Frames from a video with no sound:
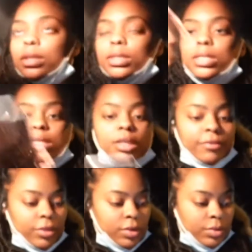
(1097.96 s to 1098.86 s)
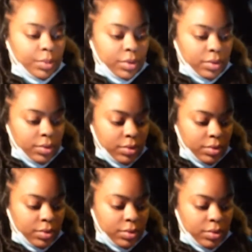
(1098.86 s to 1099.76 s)
to see if they're open.
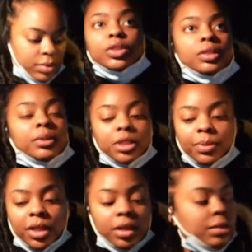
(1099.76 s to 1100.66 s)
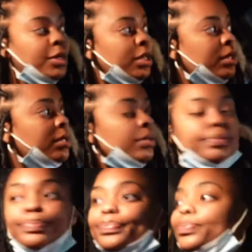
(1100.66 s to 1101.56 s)
Someone's behind me.
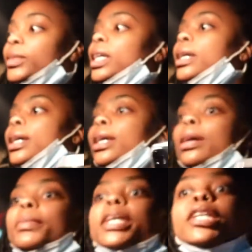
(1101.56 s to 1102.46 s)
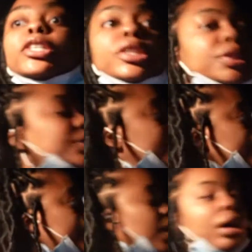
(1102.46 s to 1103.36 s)
And I'm here
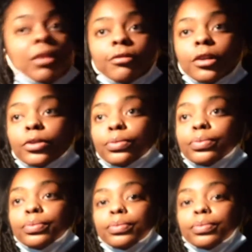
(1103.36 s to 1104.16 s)
just on my phone.